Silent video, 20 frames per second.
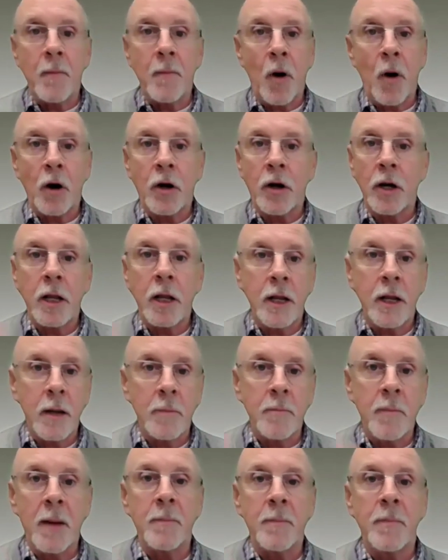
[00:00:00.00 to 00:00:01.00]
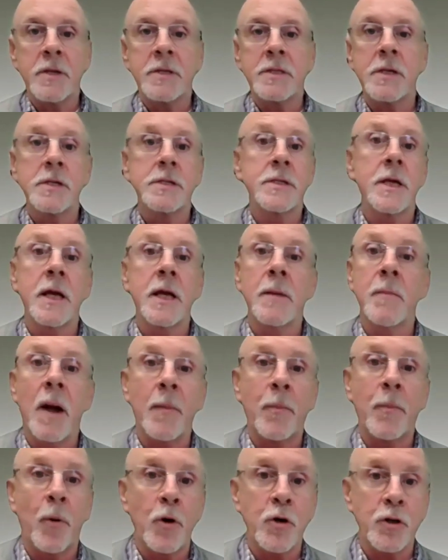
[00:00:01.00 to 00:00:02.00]
my marketing, in my business,
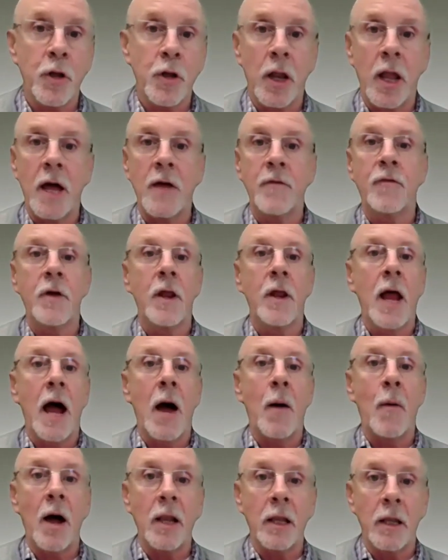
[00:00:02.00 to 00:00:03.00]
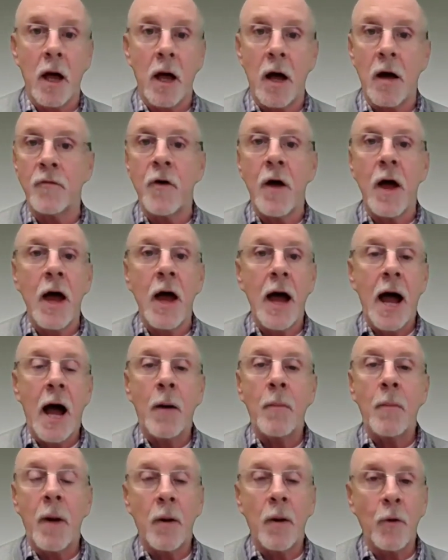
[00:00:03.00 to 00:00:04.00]
in my personal life, in how I love
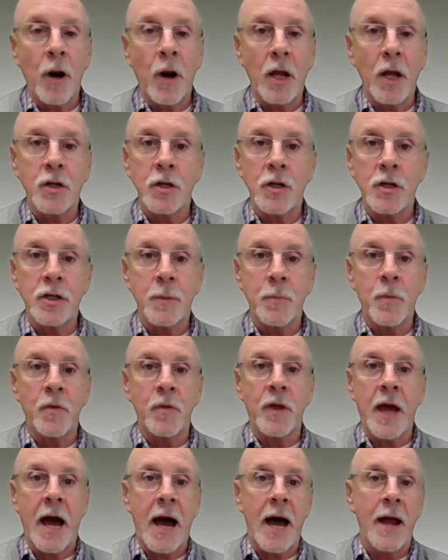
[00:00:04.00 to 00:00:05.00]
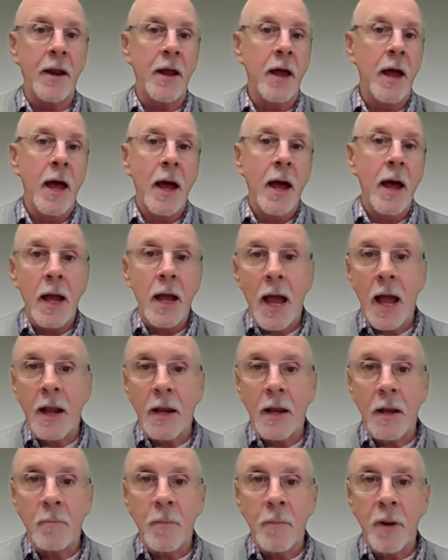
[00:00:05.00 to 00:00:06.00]
how my relationship with God.
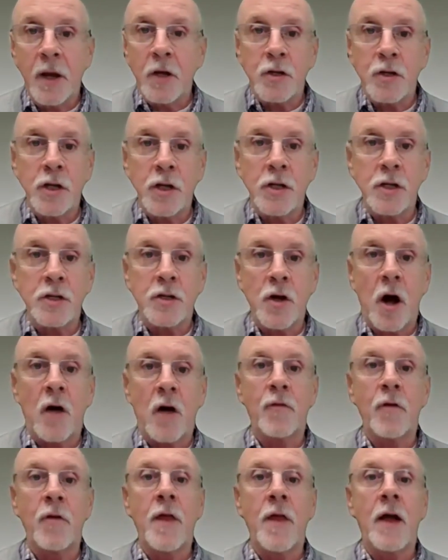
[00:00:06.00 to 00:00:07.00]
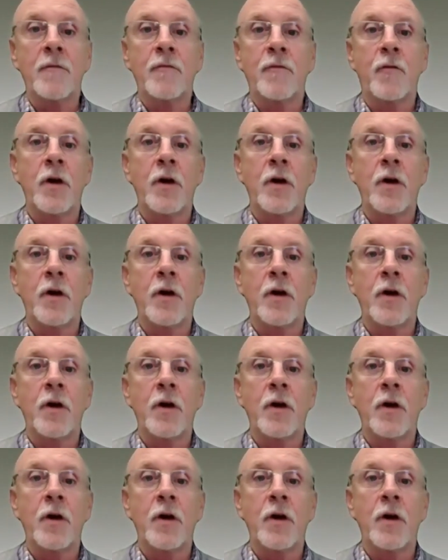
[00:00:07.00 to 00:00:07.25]
And because she just offered